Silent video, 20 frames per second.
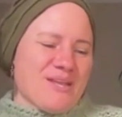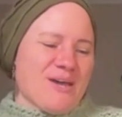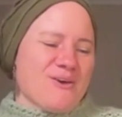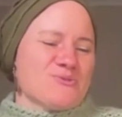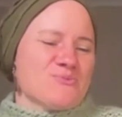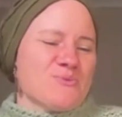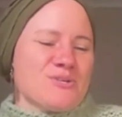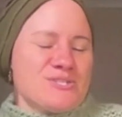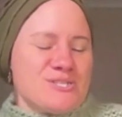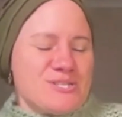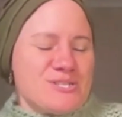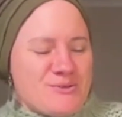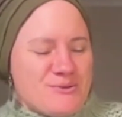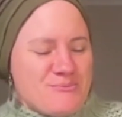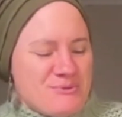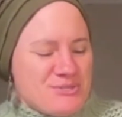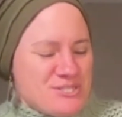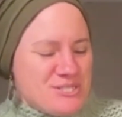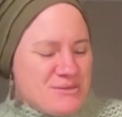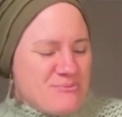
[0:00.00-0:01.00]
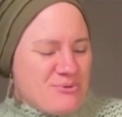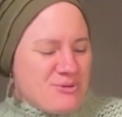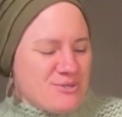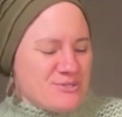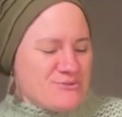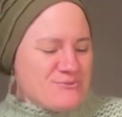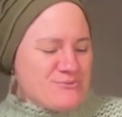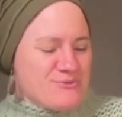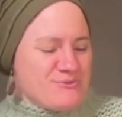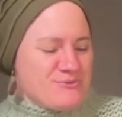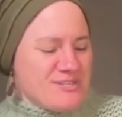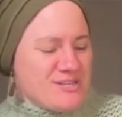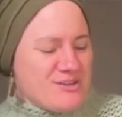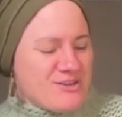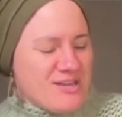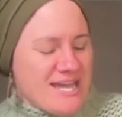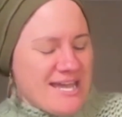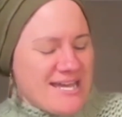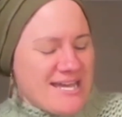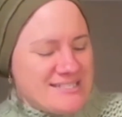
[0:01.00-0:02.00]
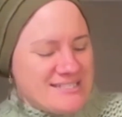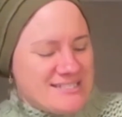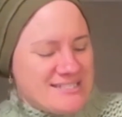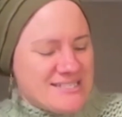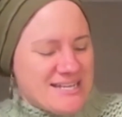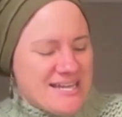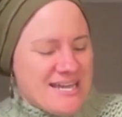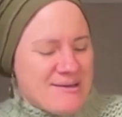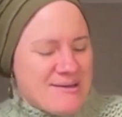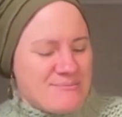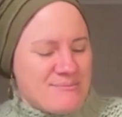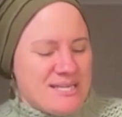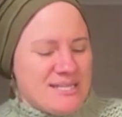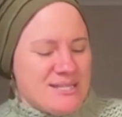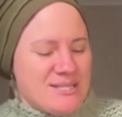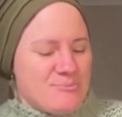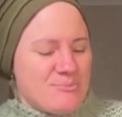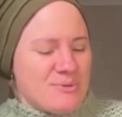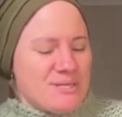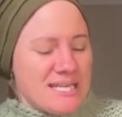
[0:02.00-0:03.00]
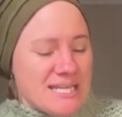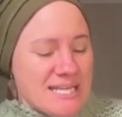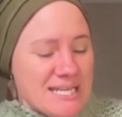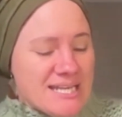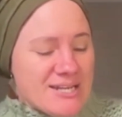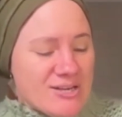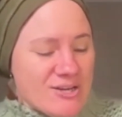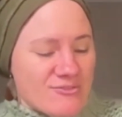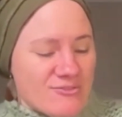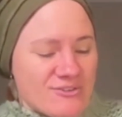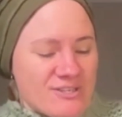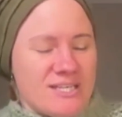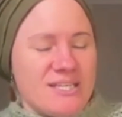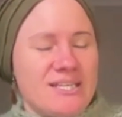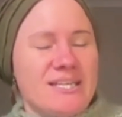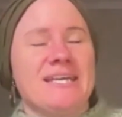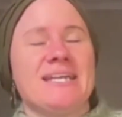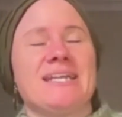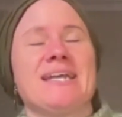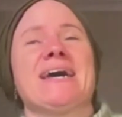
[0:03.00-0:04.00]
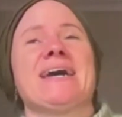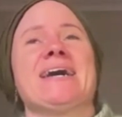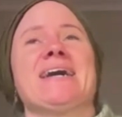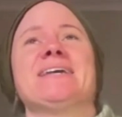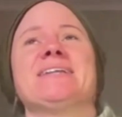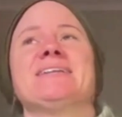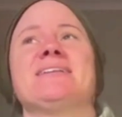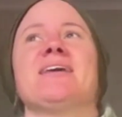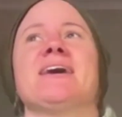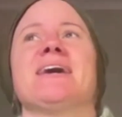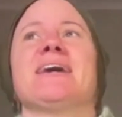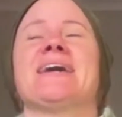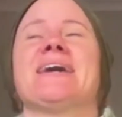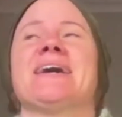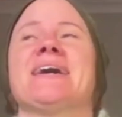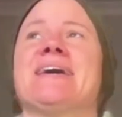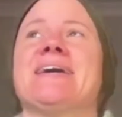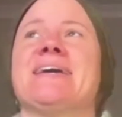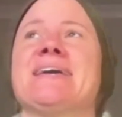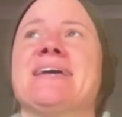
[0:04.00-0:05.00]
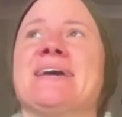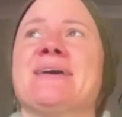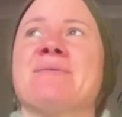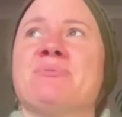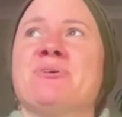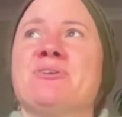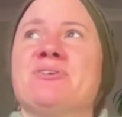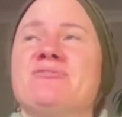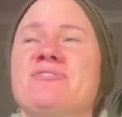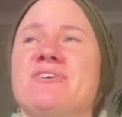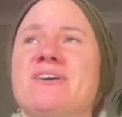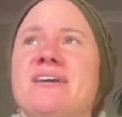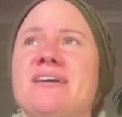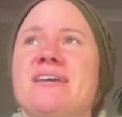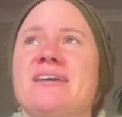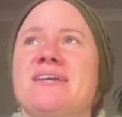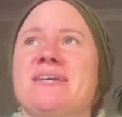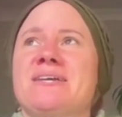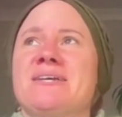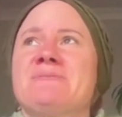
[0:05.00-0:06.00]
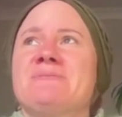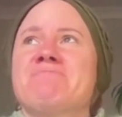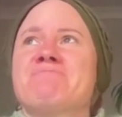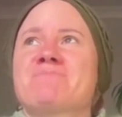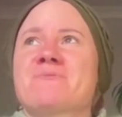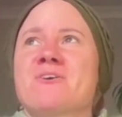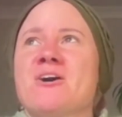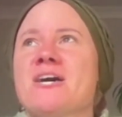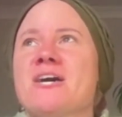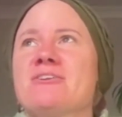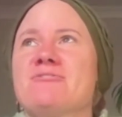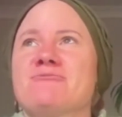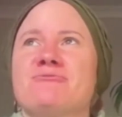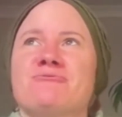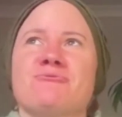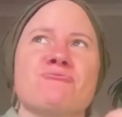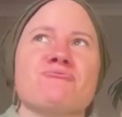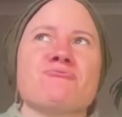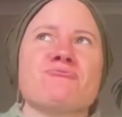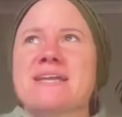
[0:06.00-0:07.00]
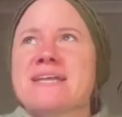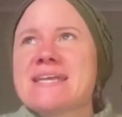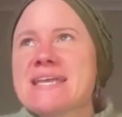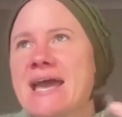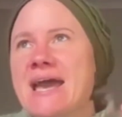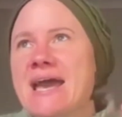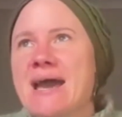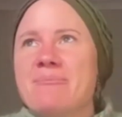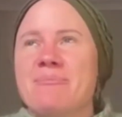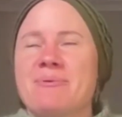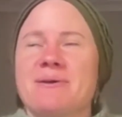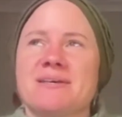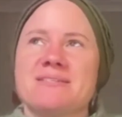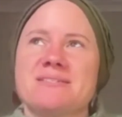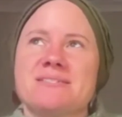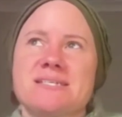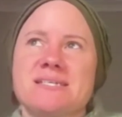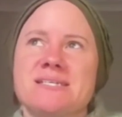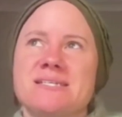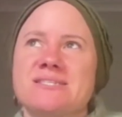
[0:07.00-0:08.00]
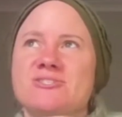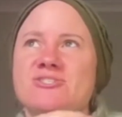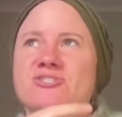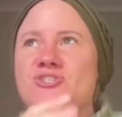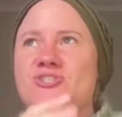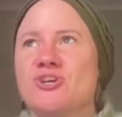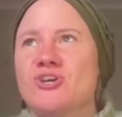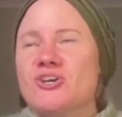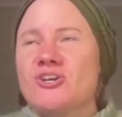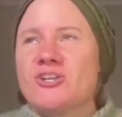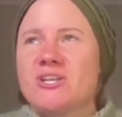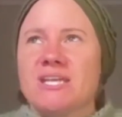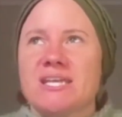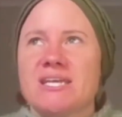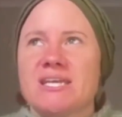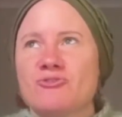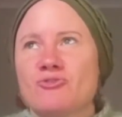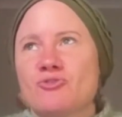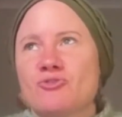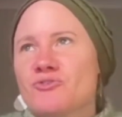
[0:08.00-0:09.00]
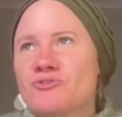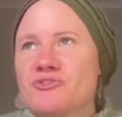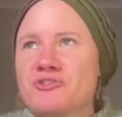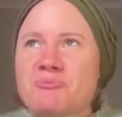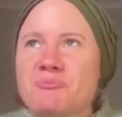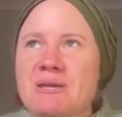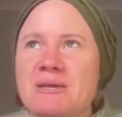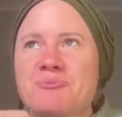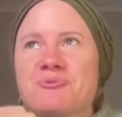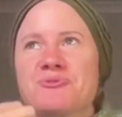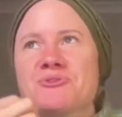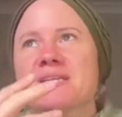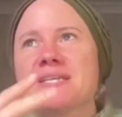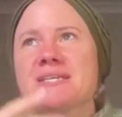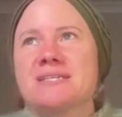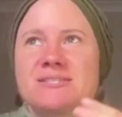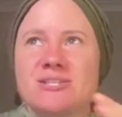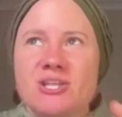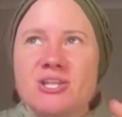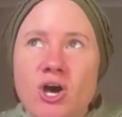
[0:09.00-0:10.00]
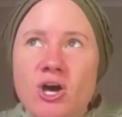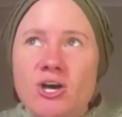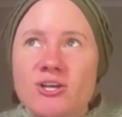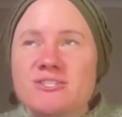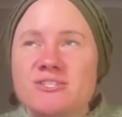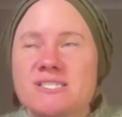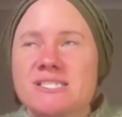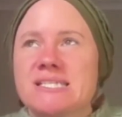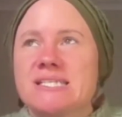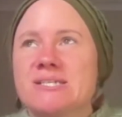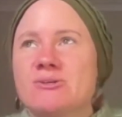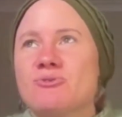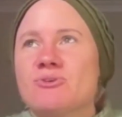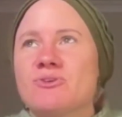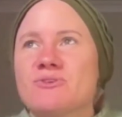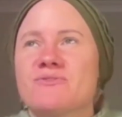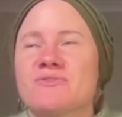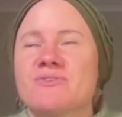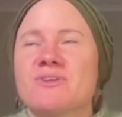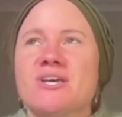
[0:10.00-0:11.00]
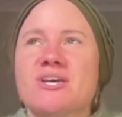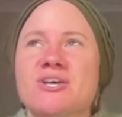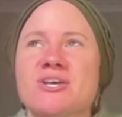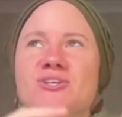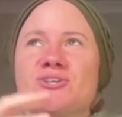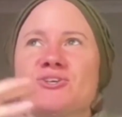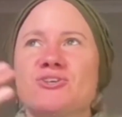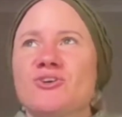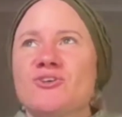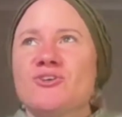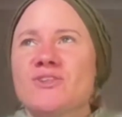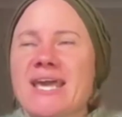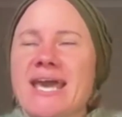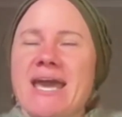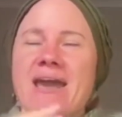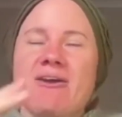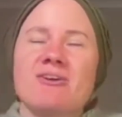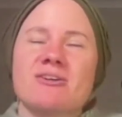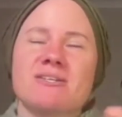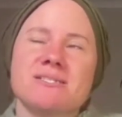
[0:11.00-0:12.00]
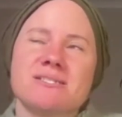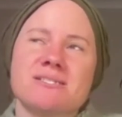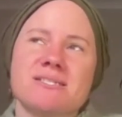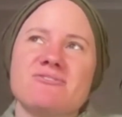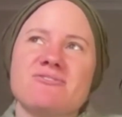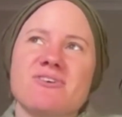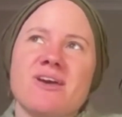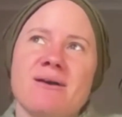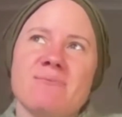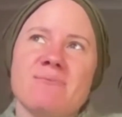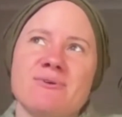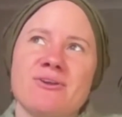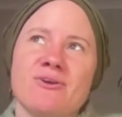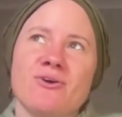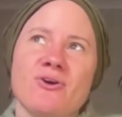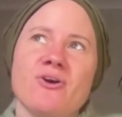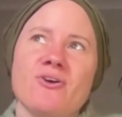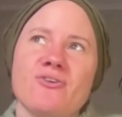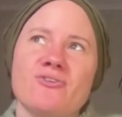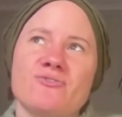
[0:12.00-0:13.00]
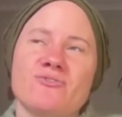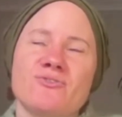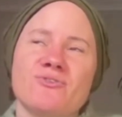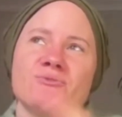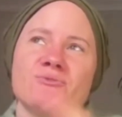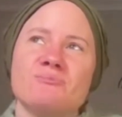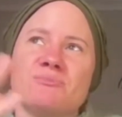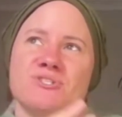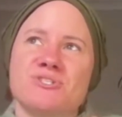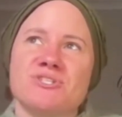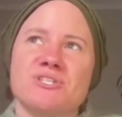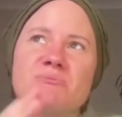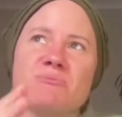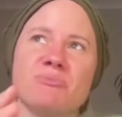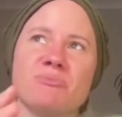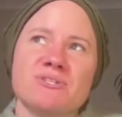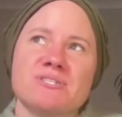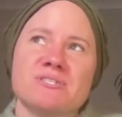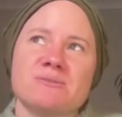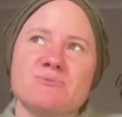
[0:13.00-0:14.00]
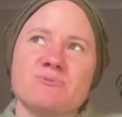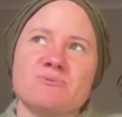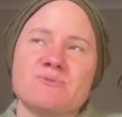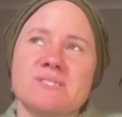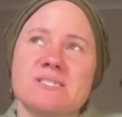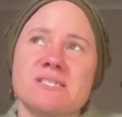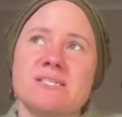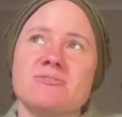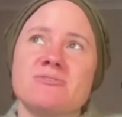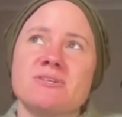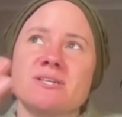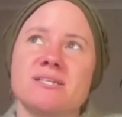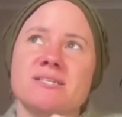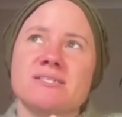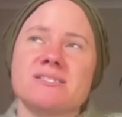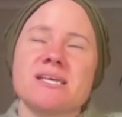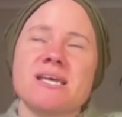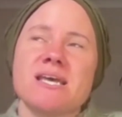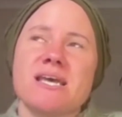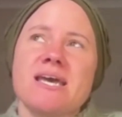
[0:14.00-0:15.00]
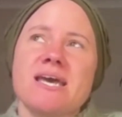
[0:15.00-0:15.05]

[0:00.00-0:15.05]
I was watching the Mission Impossible video, and in the beginning of it, it had like a bit of a kind of recap as to his journey and all of the people that he's lost, and all of the characters that have come and gone through the Mission Impossible series.